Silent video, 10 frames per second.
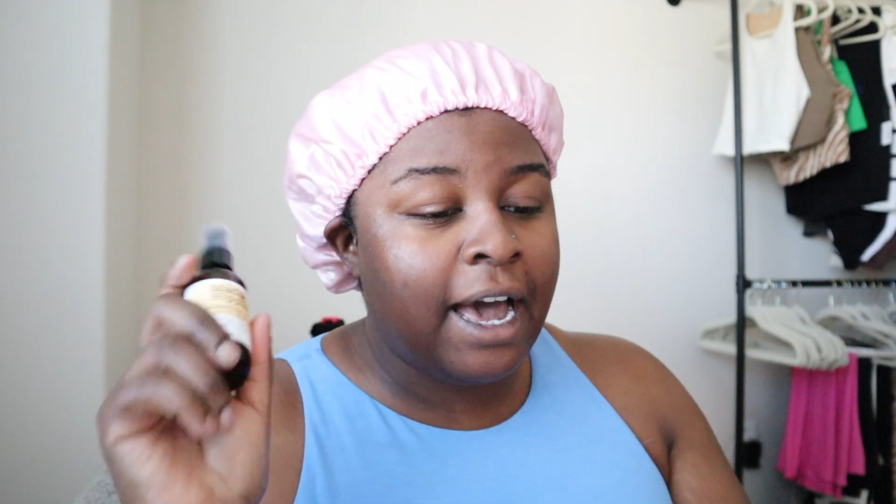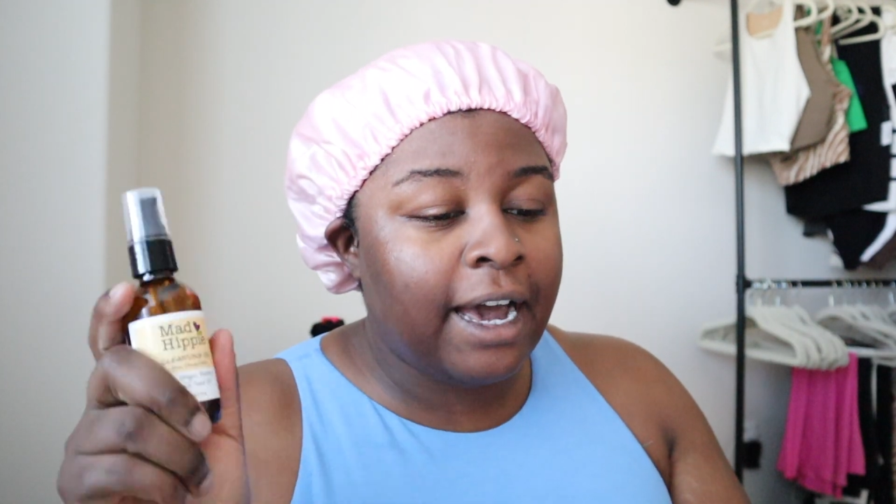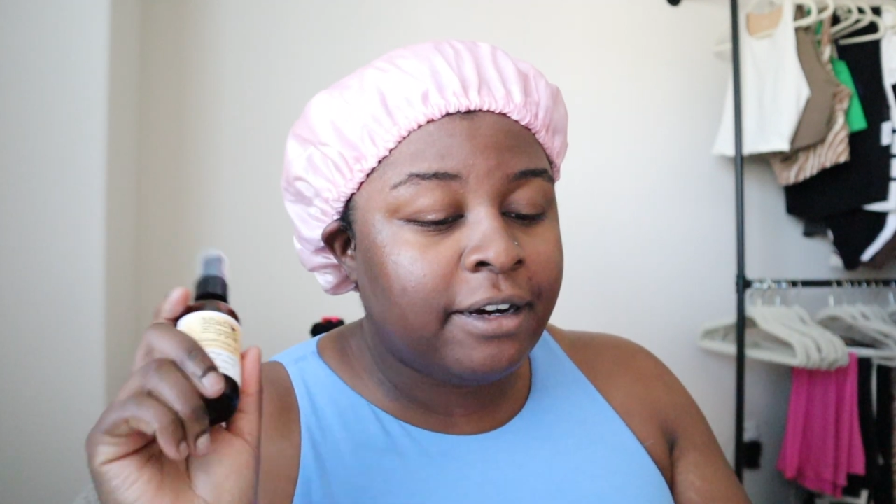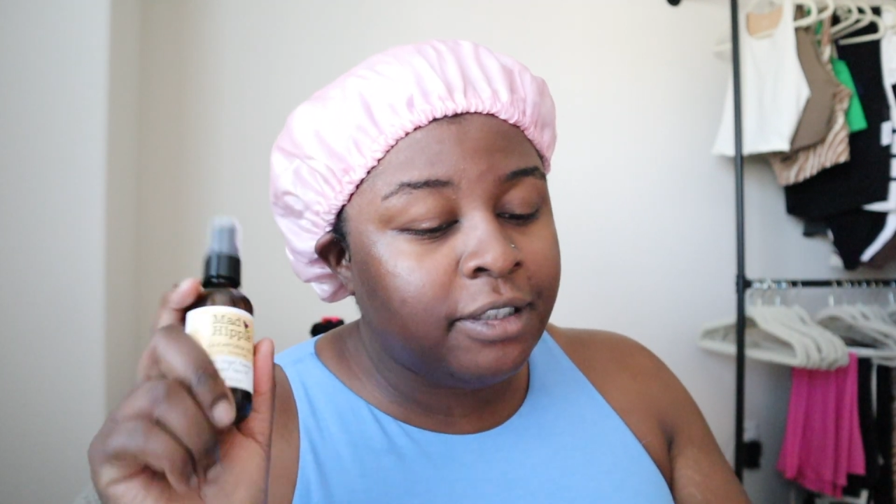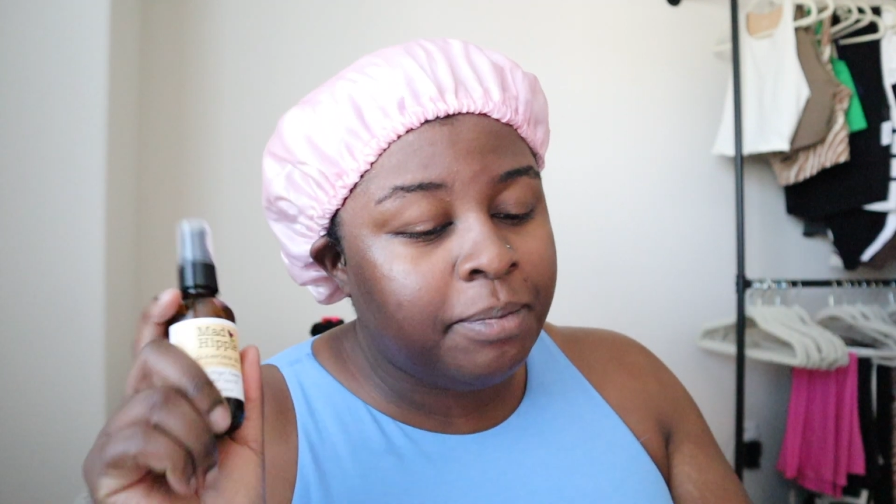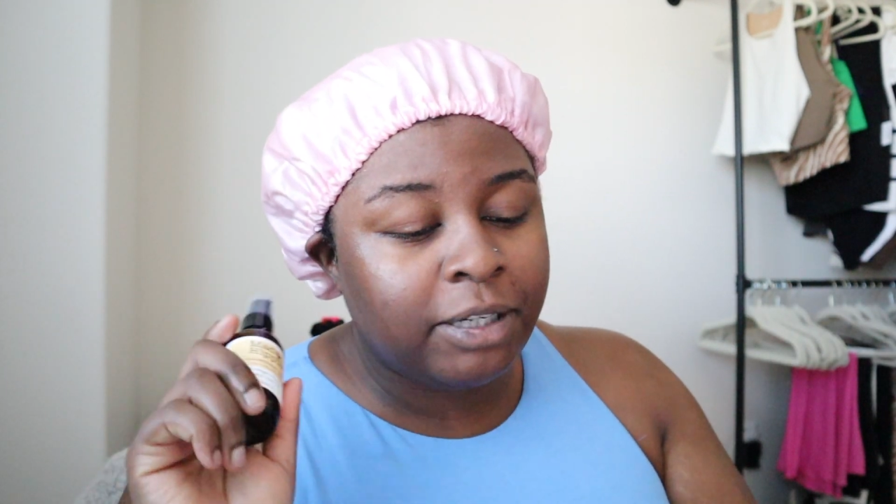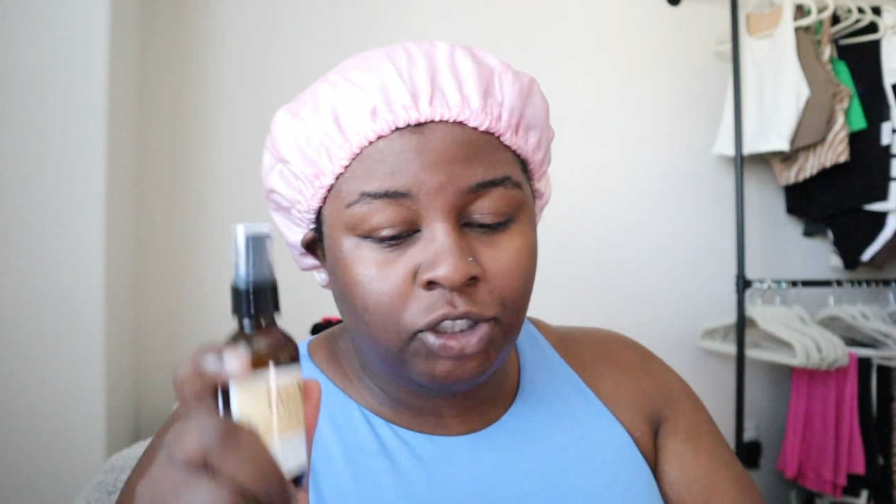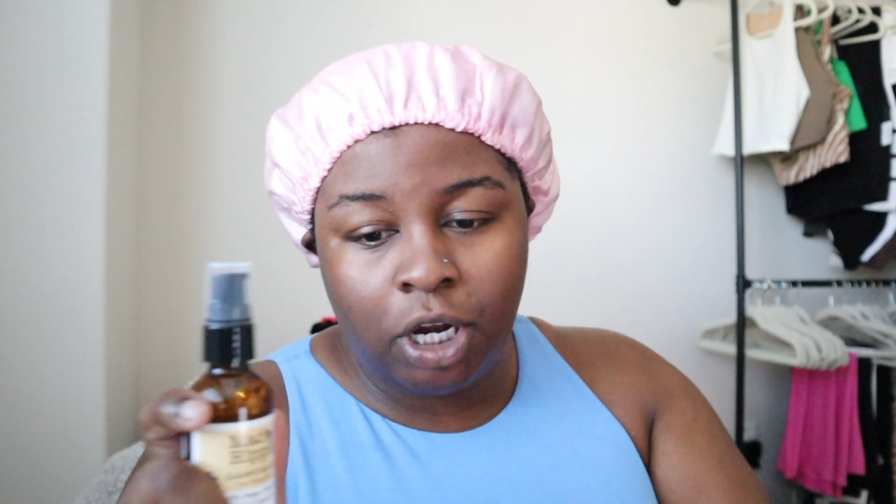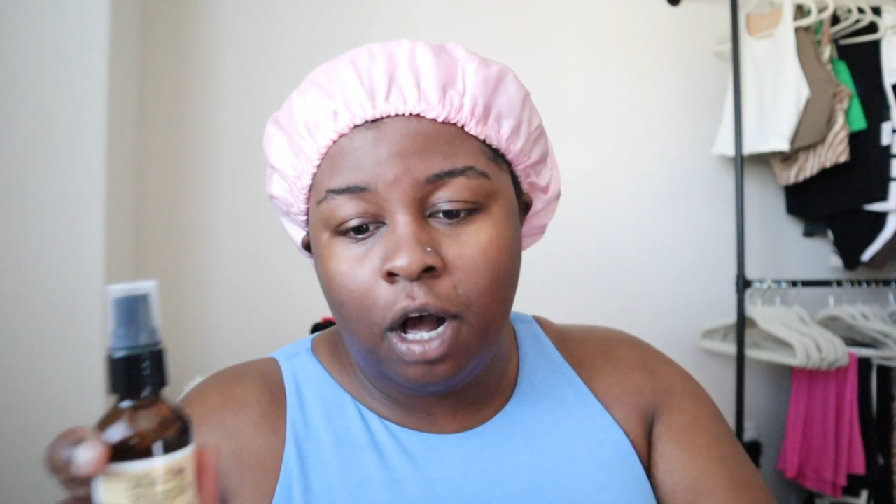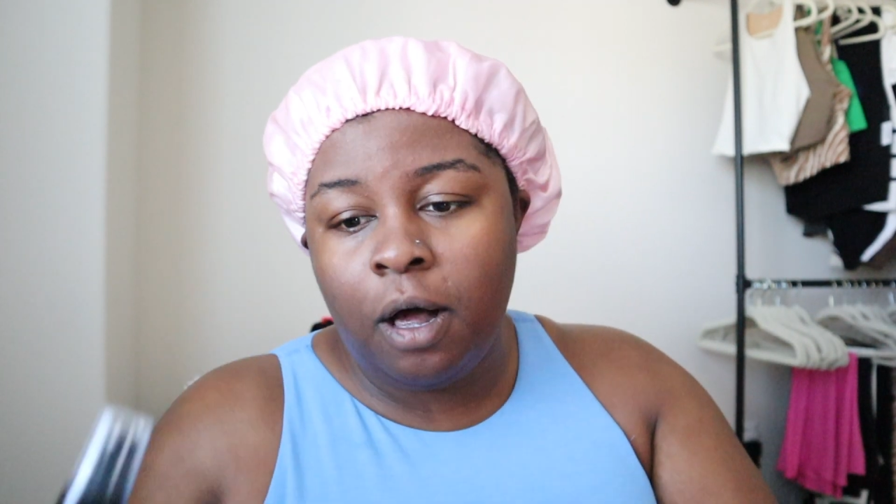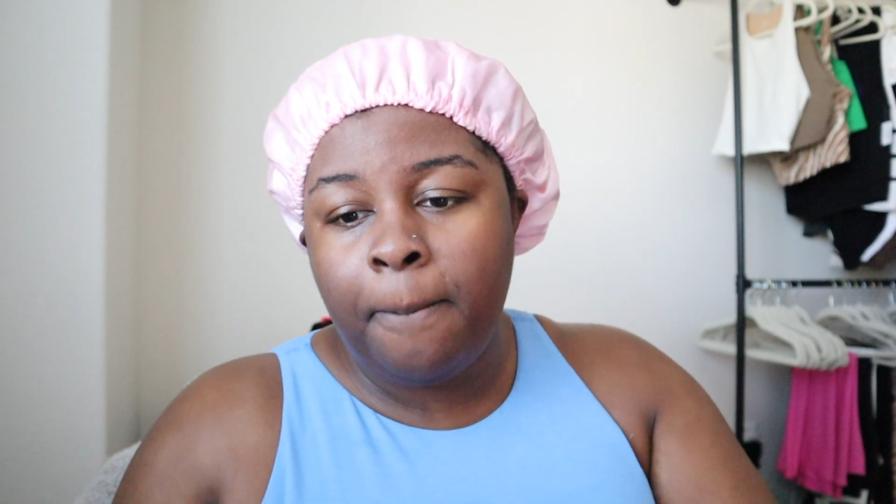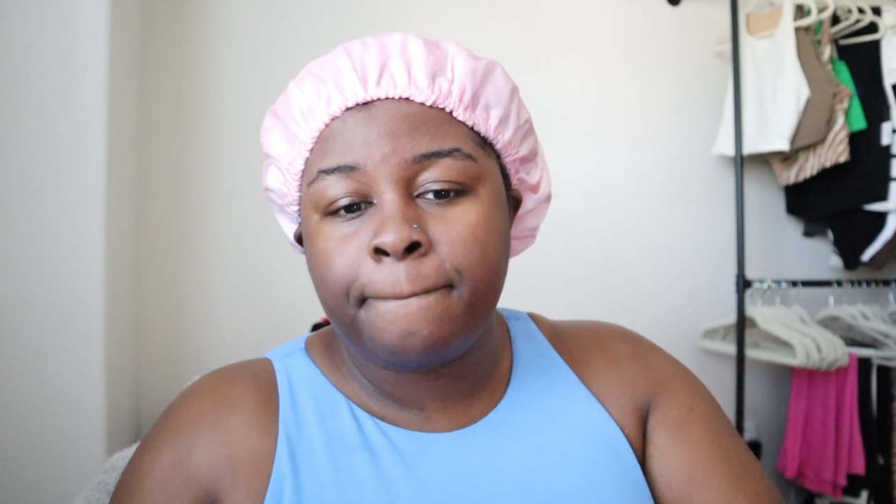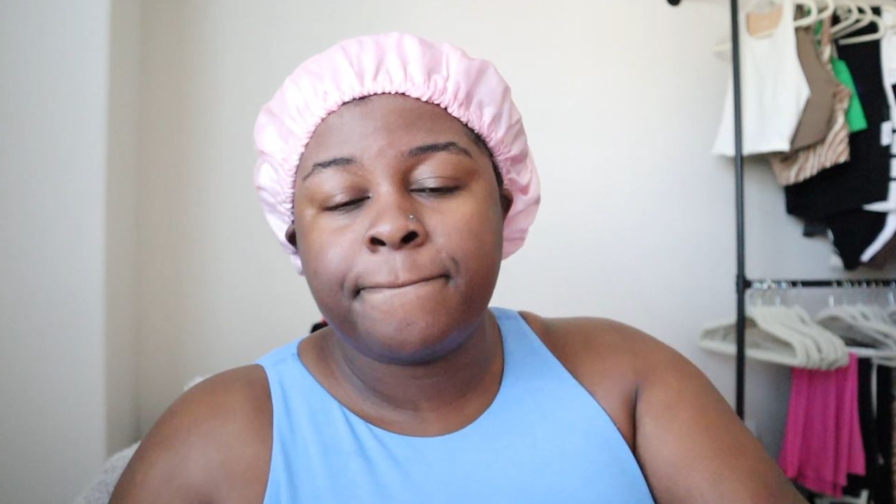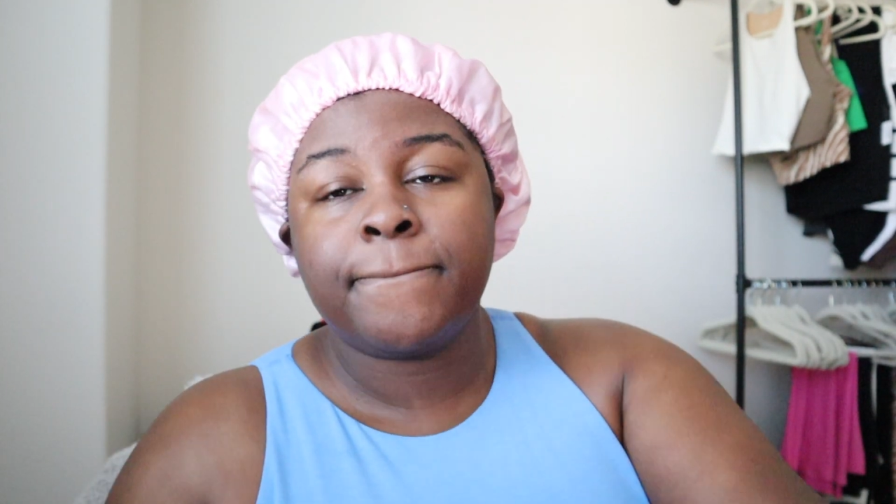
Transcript: I don't know about y'all,